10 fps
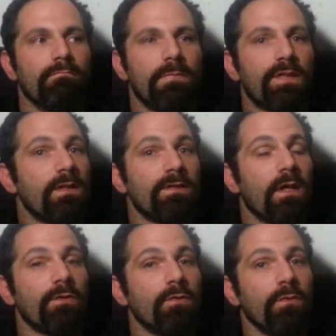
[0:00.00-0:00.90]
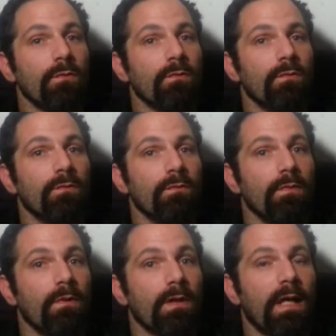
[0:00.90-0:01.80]
This is not true,
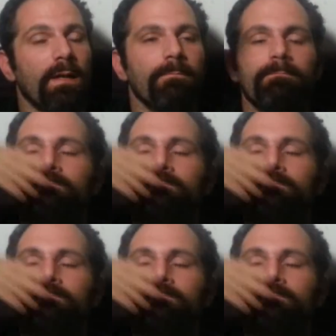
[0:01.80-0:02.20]
okay?